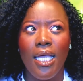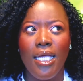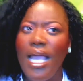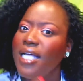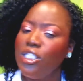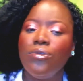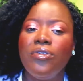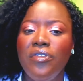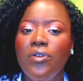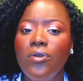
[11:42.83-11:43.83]
it's a
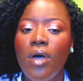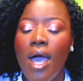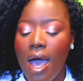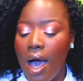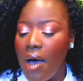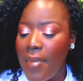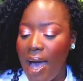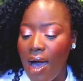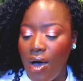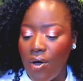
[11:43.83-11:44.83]
review
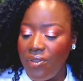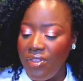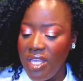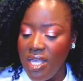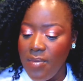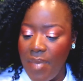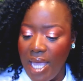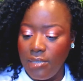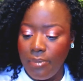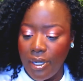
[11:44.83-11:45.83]
about the
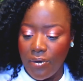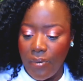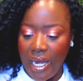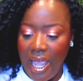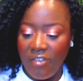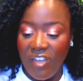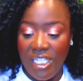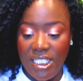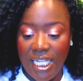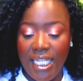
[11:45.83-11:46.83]
Base Butter Radiate
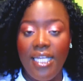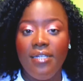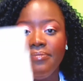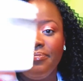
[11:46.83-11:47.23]
Face Jelly.